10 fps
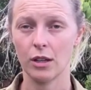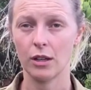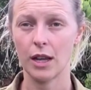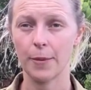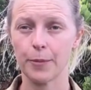
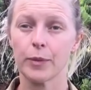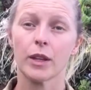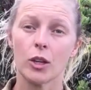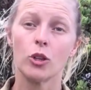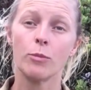Now,
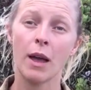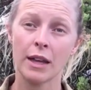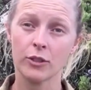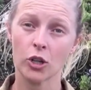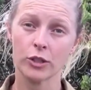you may
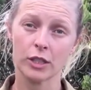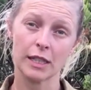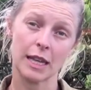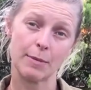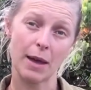have chosen
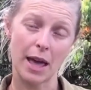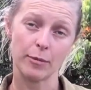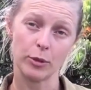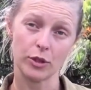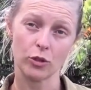to keep
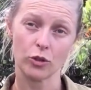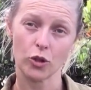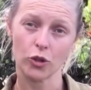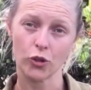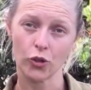animals in your
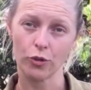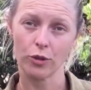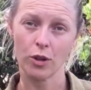Zone 2,